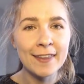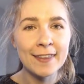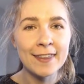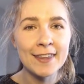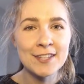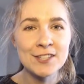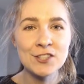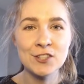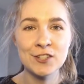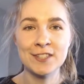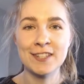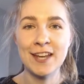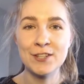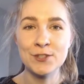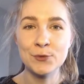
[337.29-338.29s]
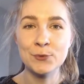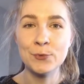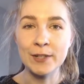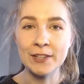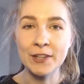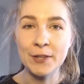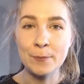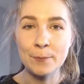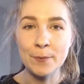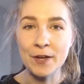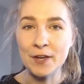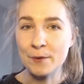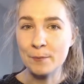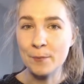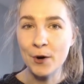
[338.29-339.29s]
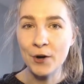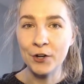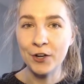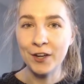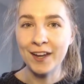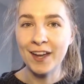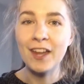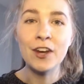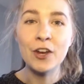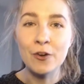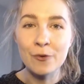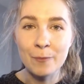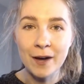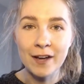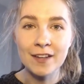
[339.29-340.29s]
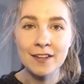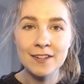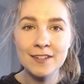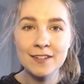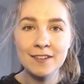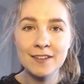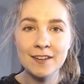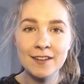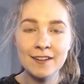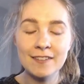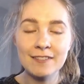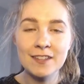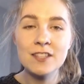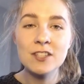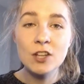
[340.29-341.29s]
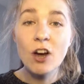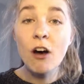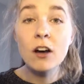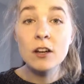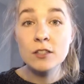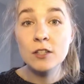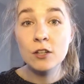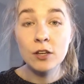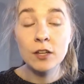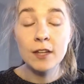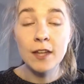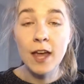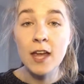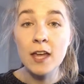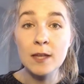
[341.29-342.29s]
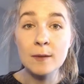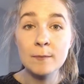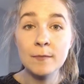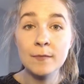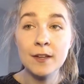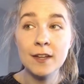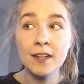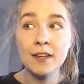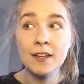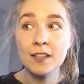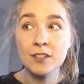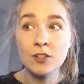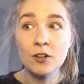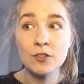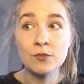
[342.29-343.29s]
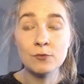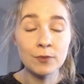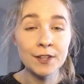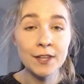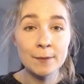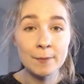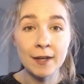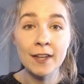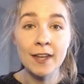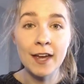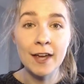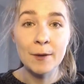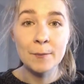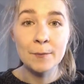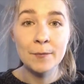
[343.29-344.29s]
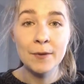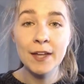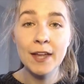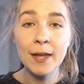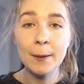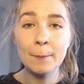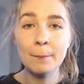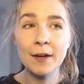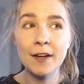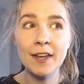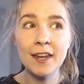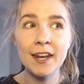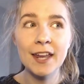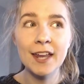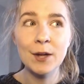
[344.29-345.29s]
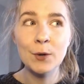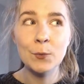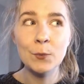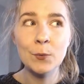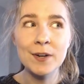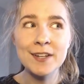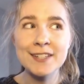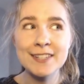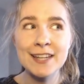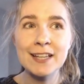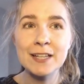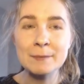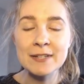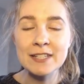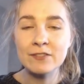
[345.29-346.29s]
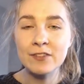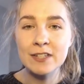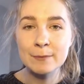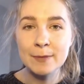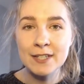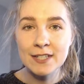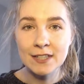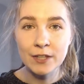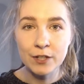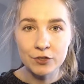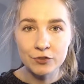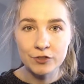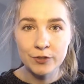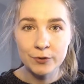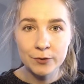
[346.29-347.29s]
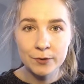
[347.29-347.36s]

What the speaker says: this just has a really big bark and no bite. This talks a good game, talks a really big game, but what it's telling me is fundamentally untrue.